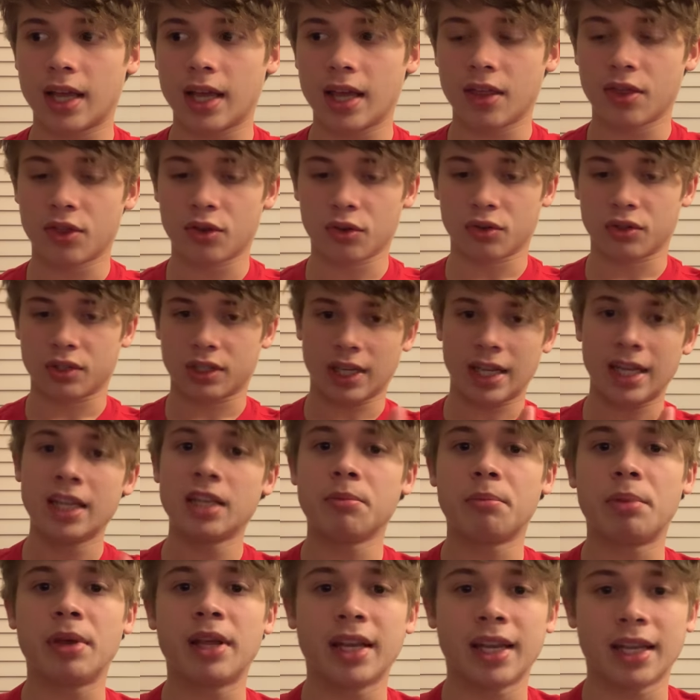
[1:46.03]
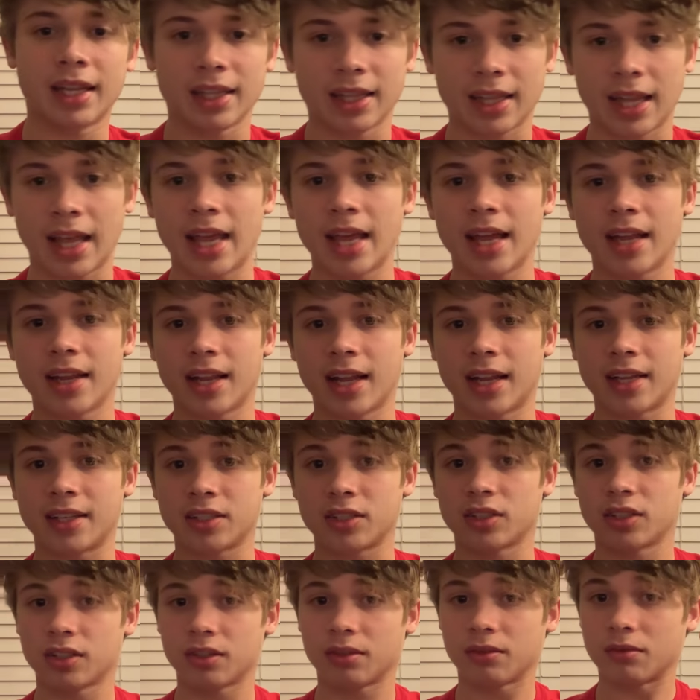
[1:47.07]
there's independent land
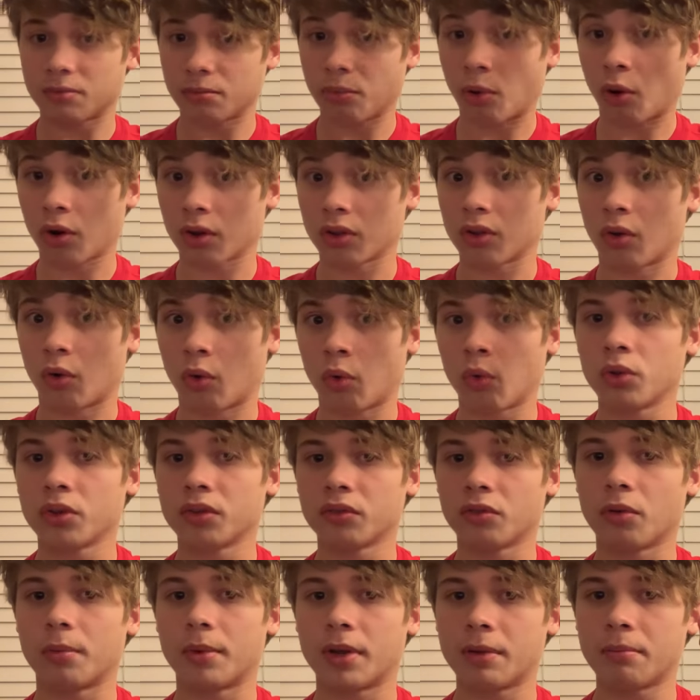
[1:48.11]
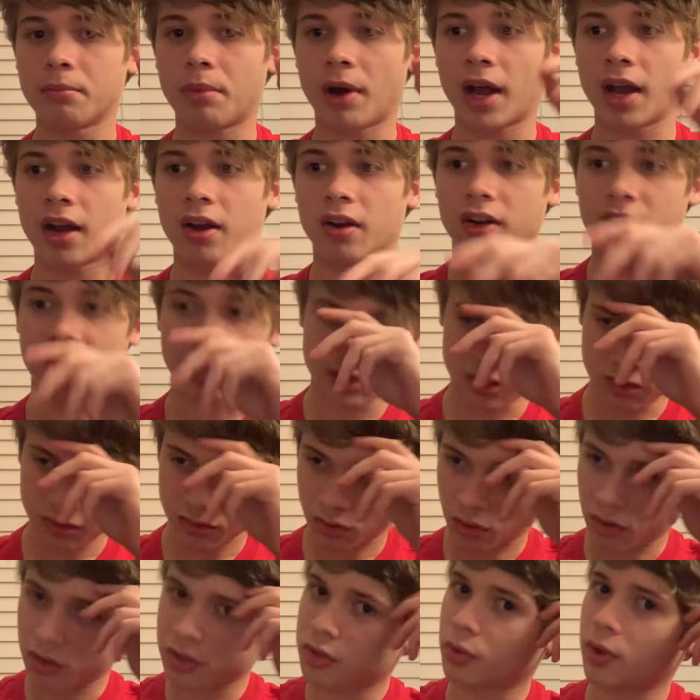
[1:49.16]
that's part of the Holy Roman Empire, because there's
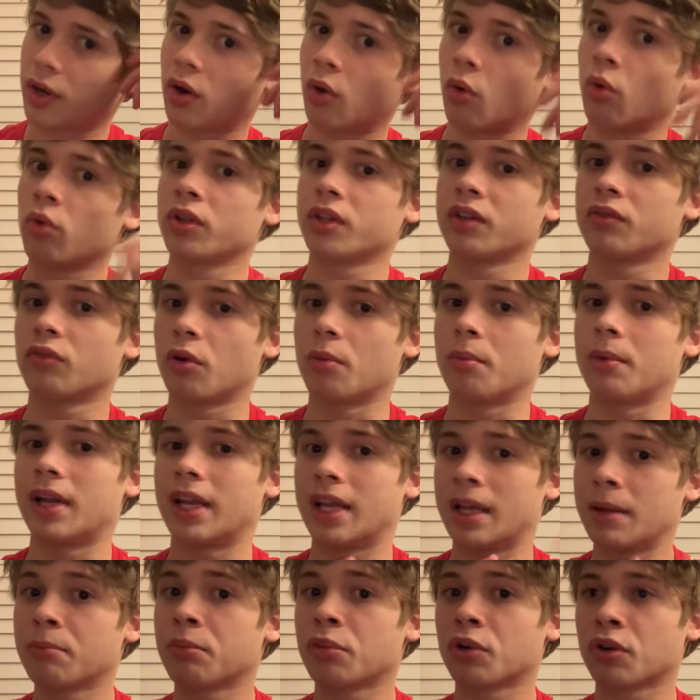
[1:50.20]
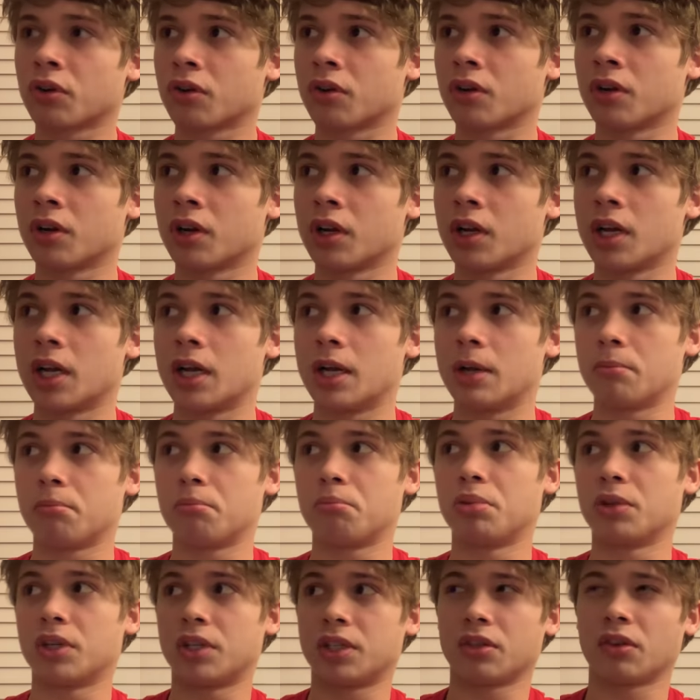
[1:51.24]
also a Holy Roman Emperor,
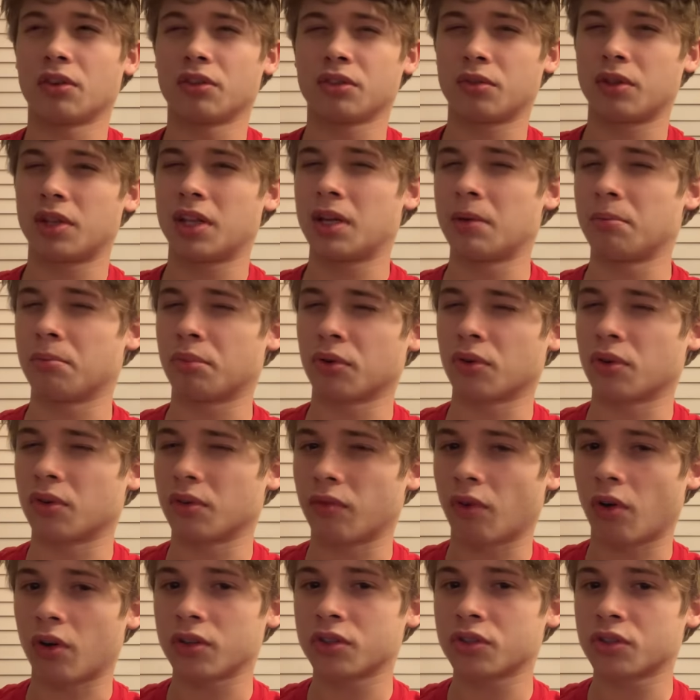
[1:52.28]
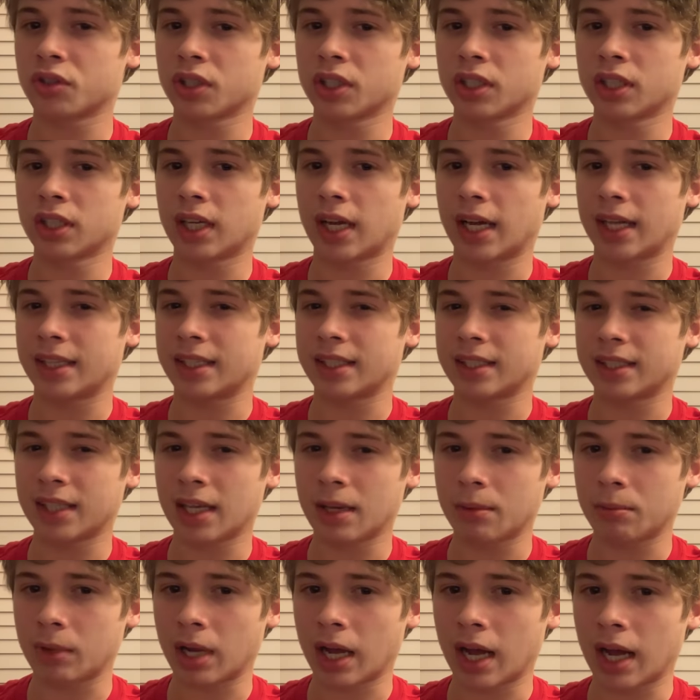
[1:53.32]
but he's also the Emperor of Austria at the
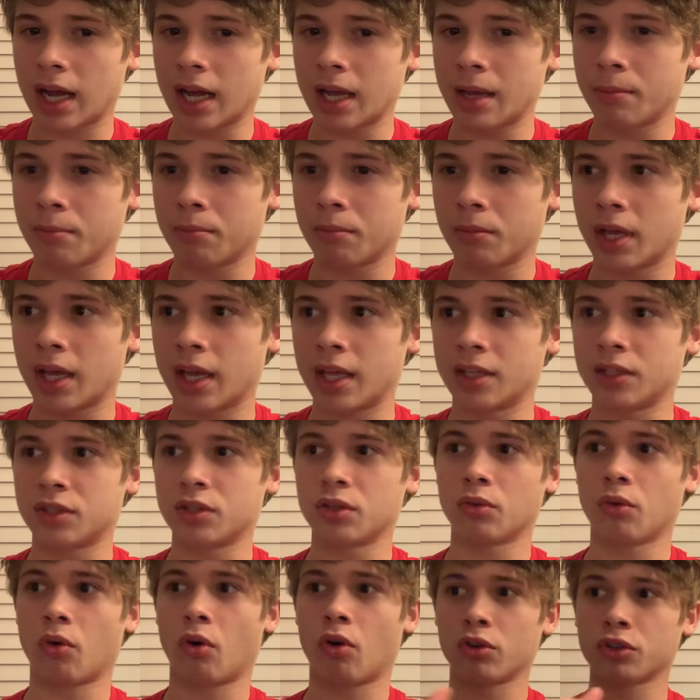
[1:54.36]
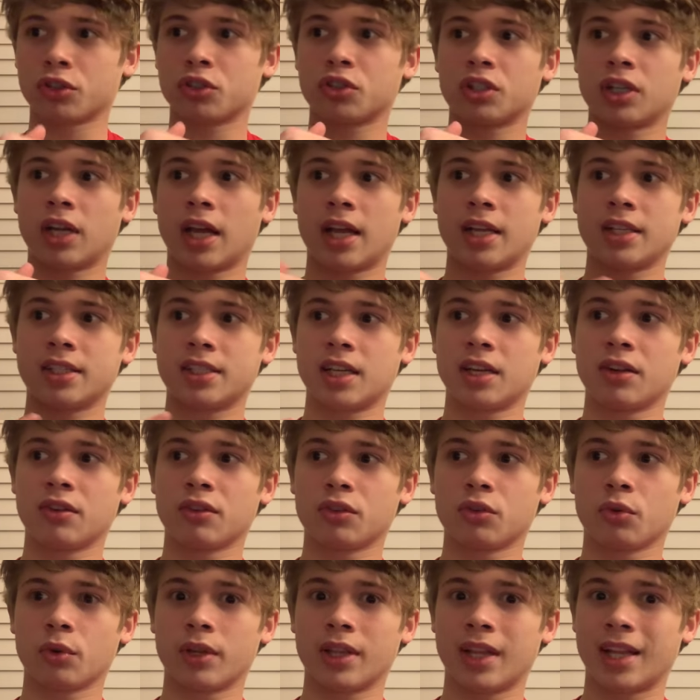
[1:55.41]
same time, and so Austria has
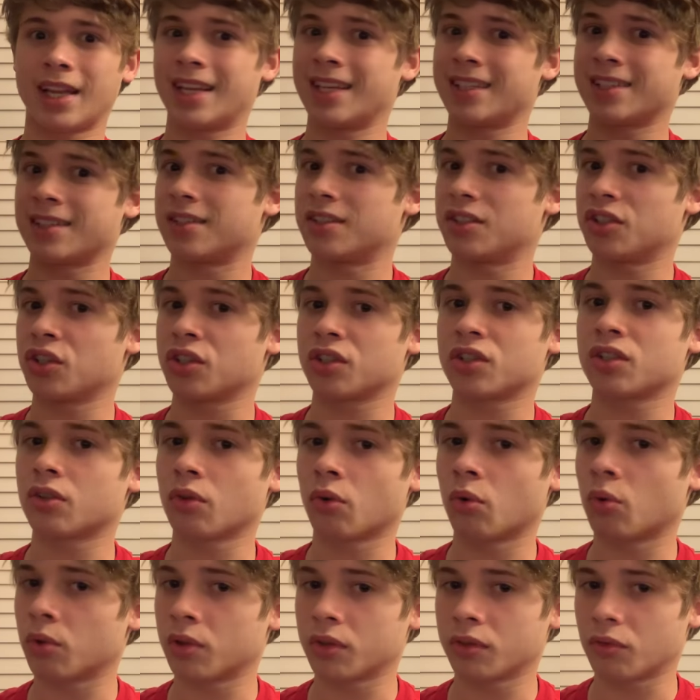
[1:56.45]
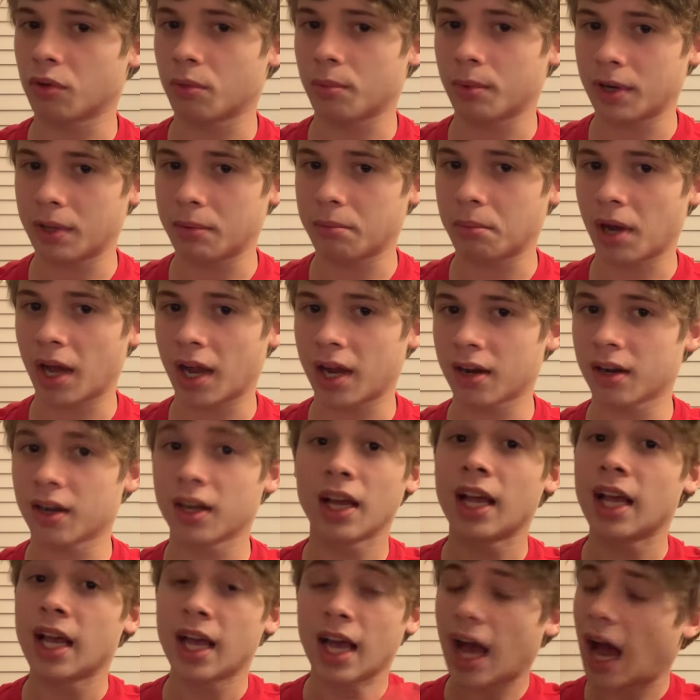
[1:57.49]
territory that isn't just the Holy Roman Empire.
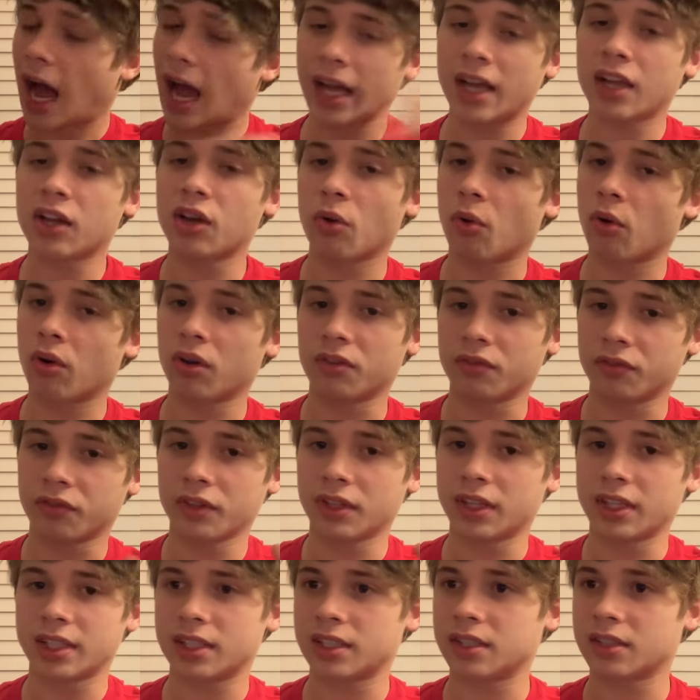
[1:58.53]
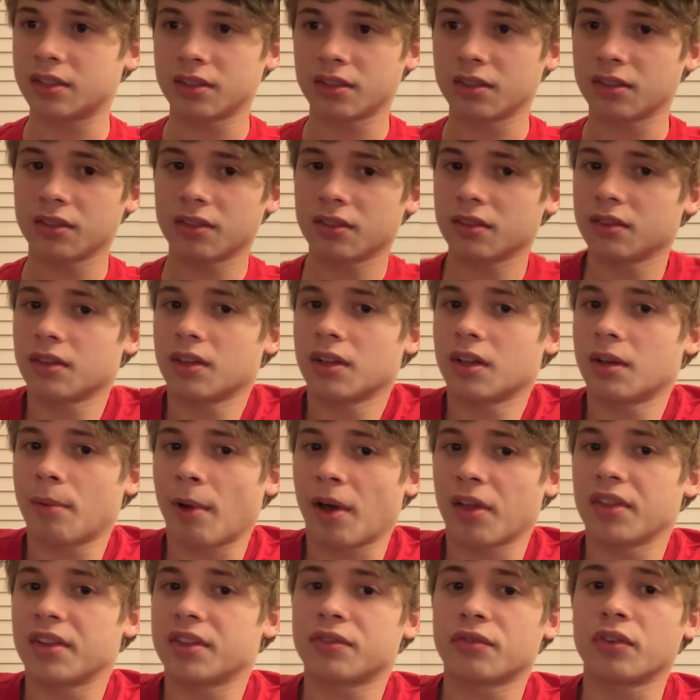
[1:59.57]
I could go on
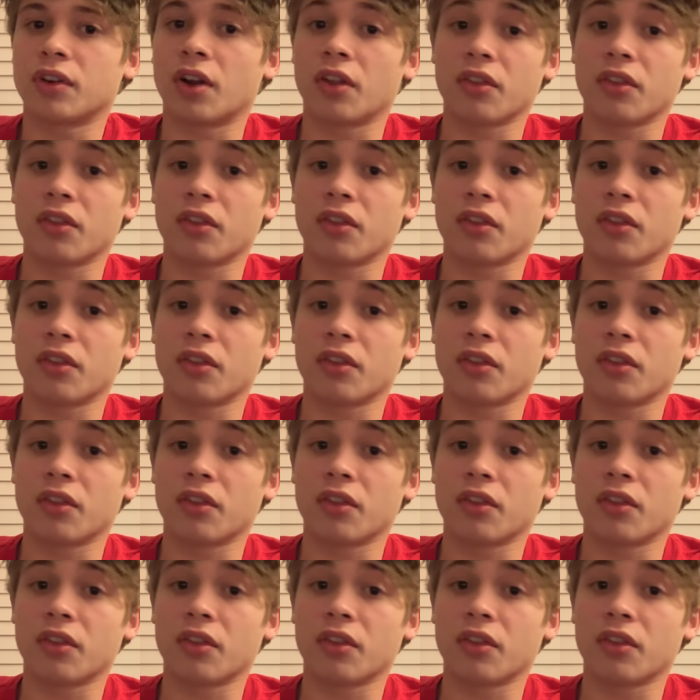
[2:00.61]
about this for